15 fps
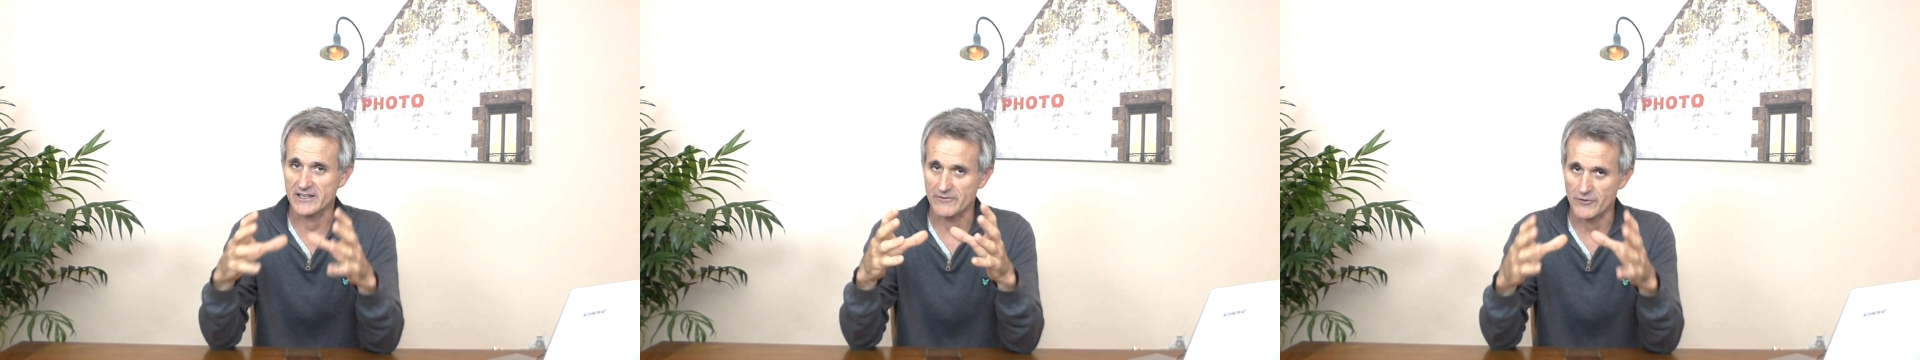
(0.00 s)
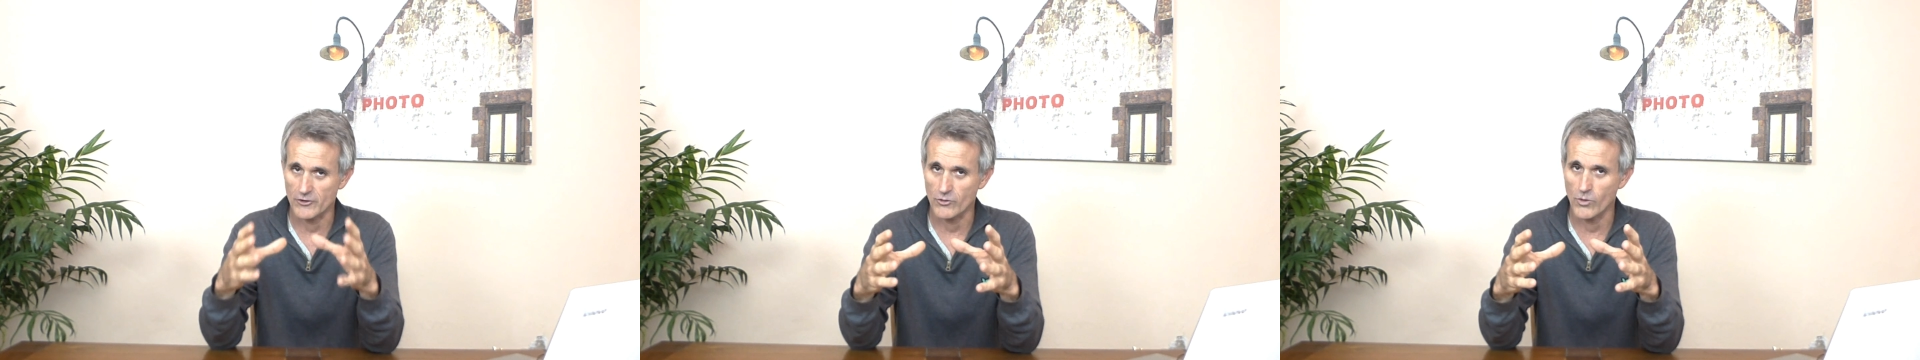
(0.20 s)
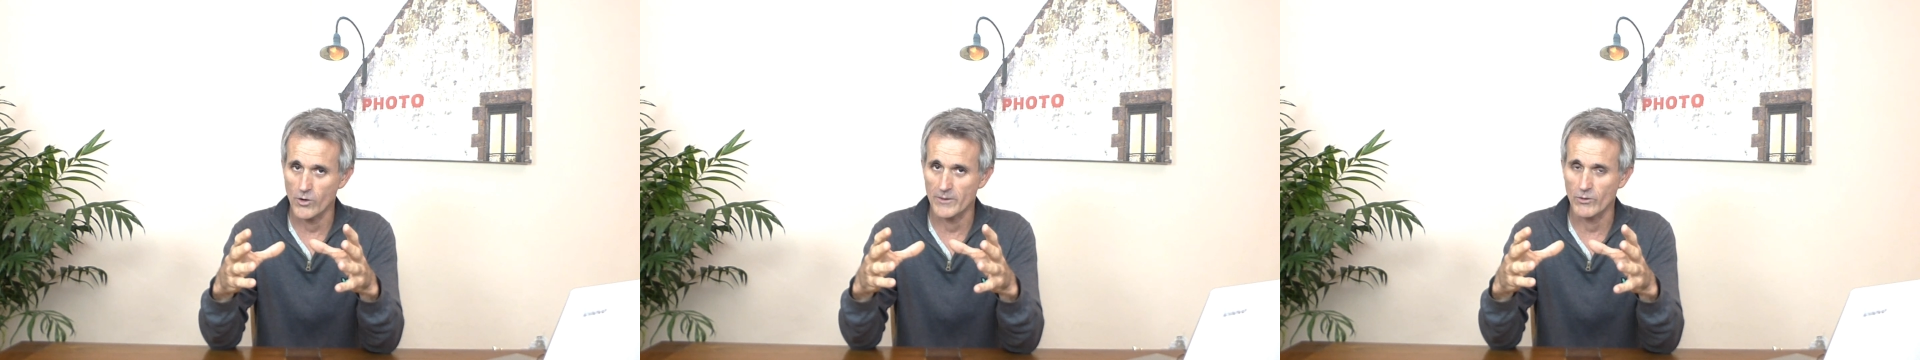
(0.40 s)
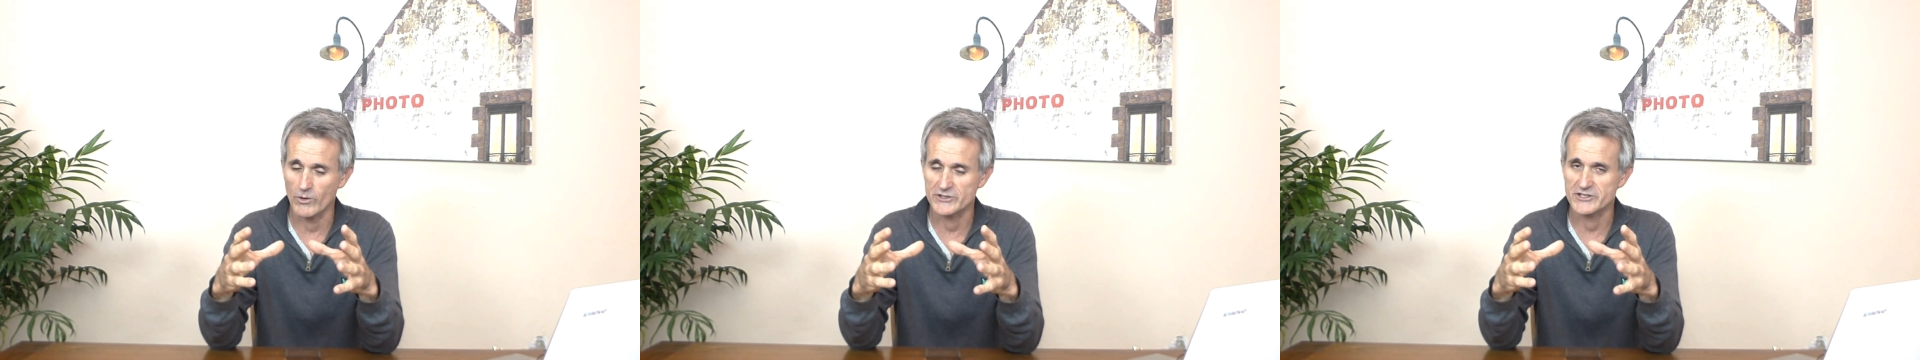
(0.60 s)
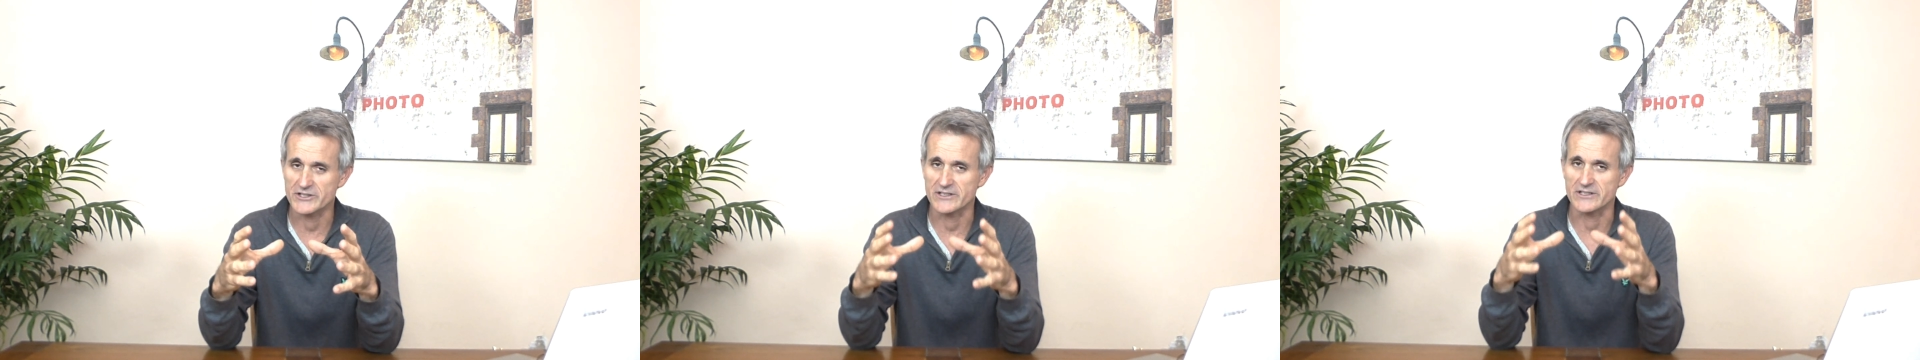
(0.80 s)
if you're a woman
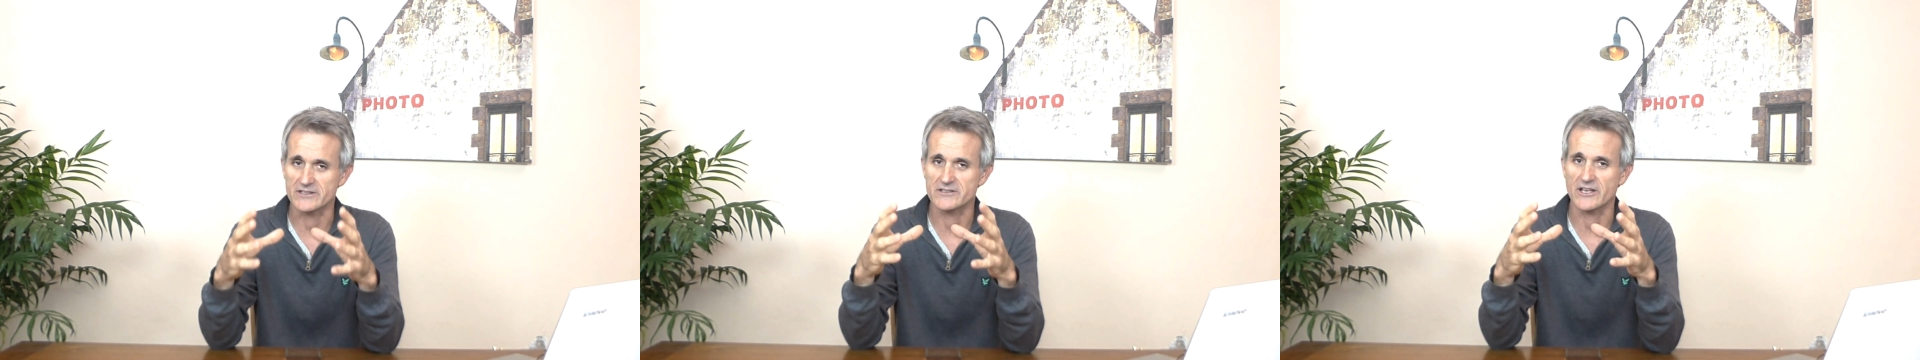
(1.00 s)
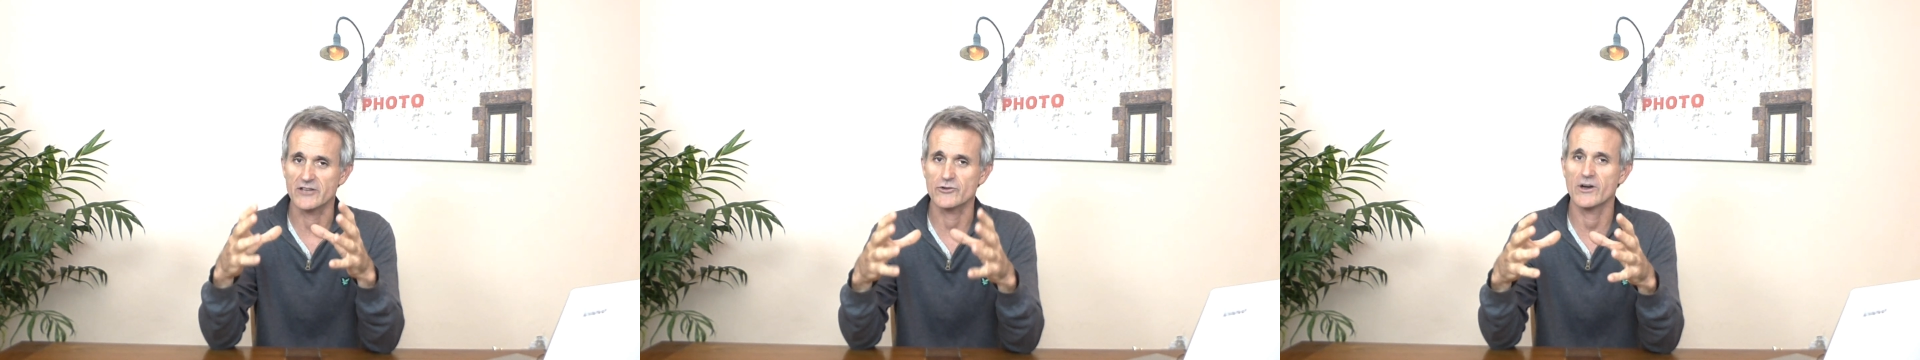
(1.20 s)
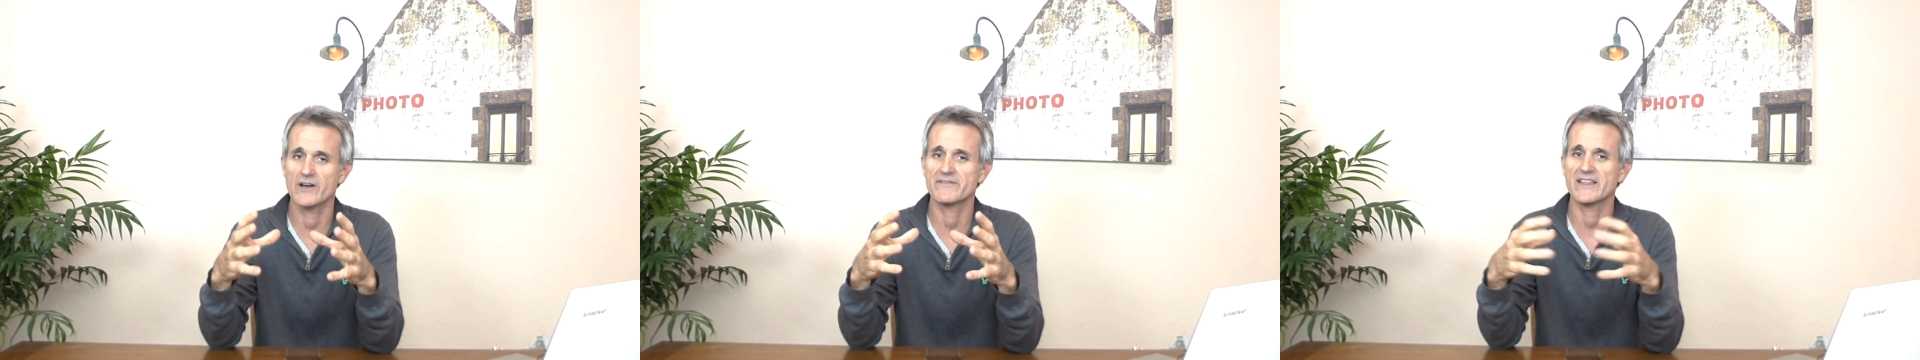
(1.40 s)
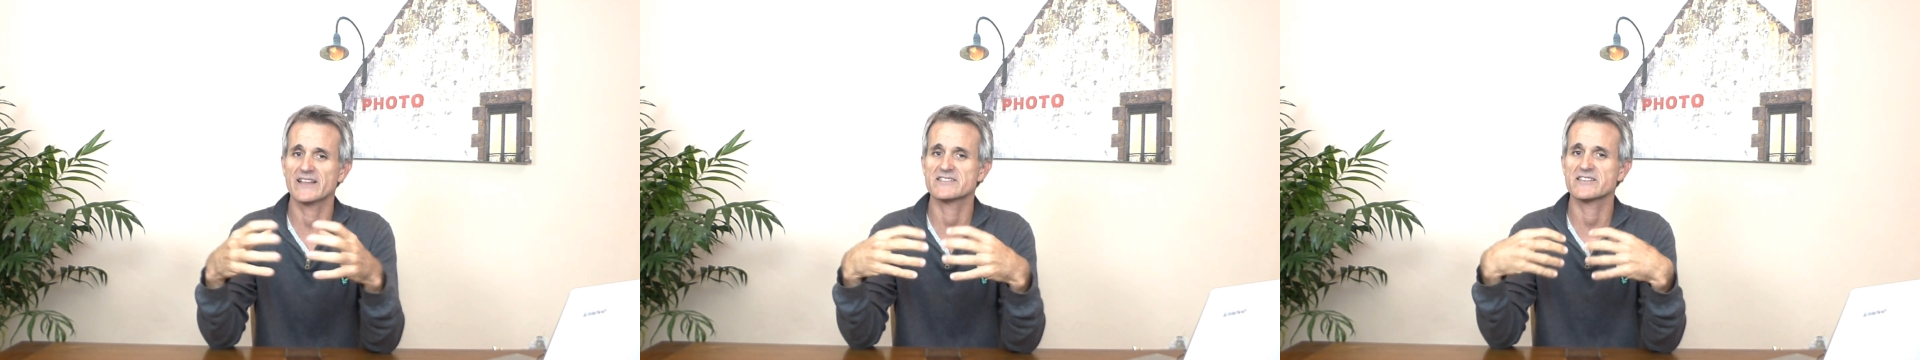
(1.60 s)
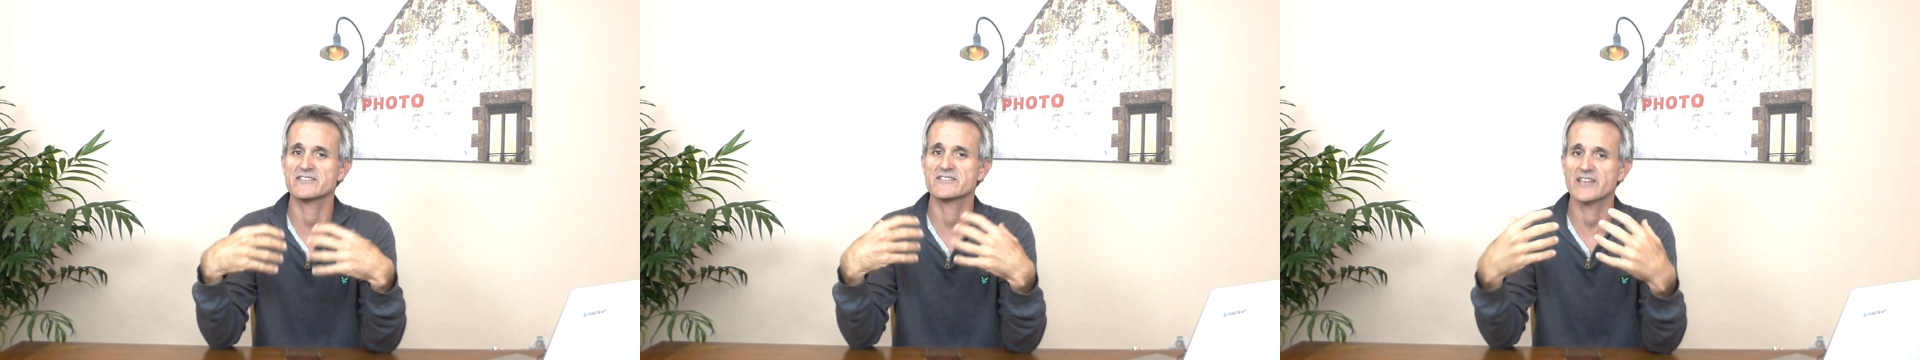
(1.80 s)
watching this and you have
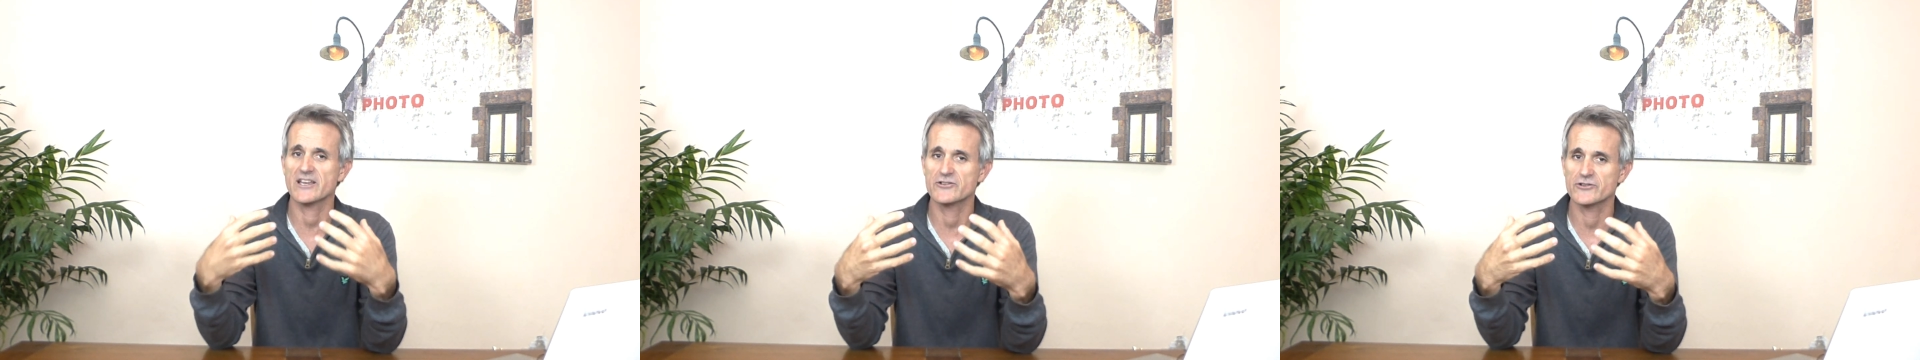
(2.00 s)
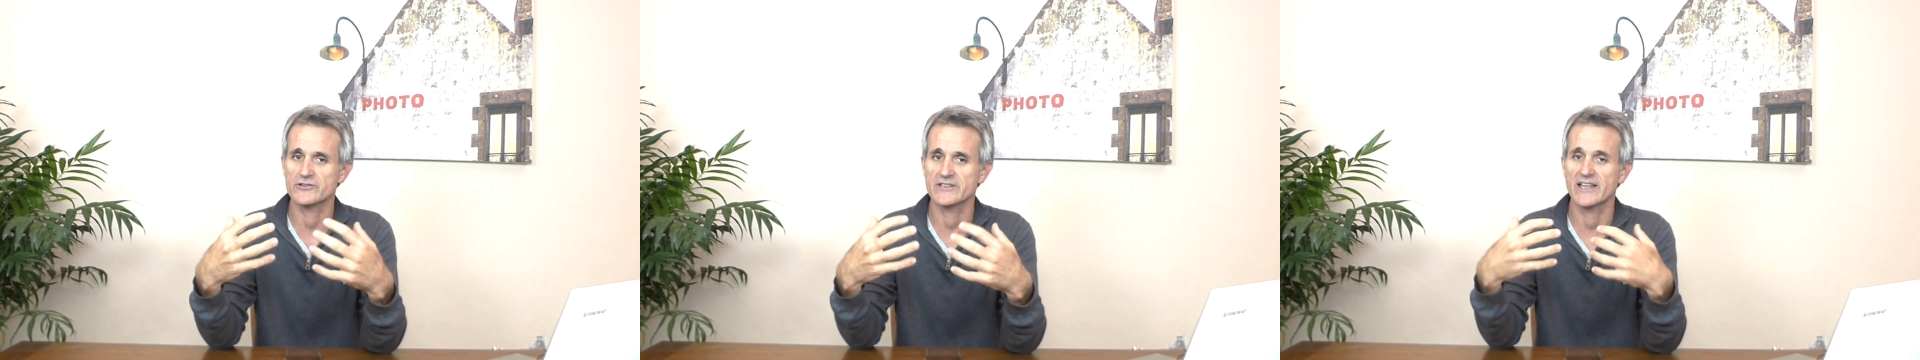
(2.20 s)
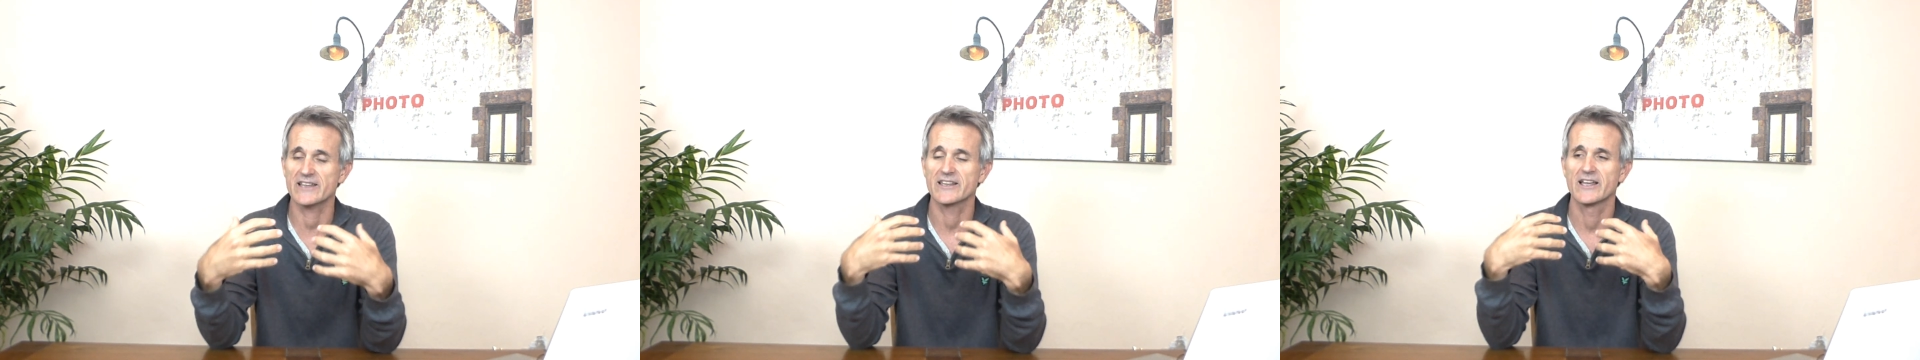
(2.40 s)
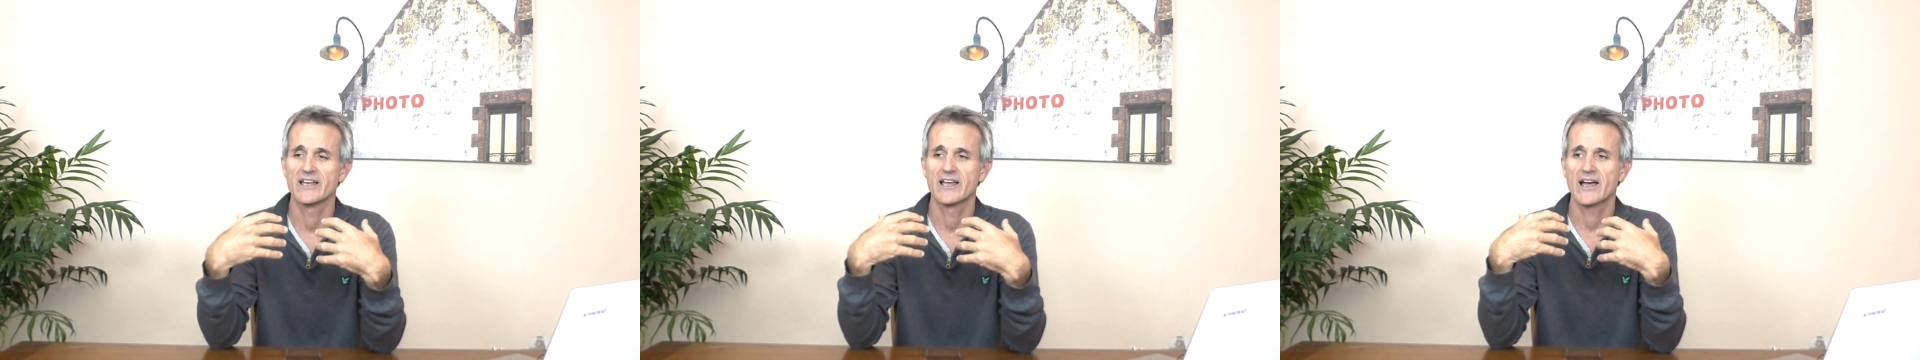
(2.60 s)
that sensation that